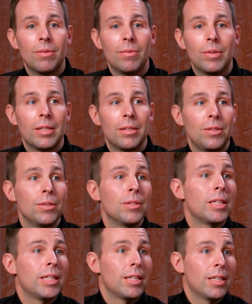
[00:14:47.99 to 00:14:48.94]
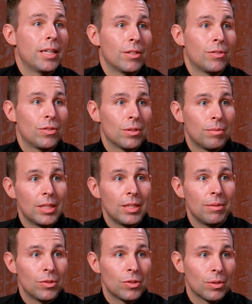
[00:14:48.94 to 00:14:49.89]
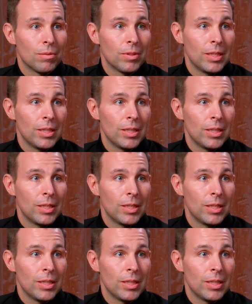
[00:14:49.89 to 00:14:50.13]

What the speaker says: due to cancer when he was only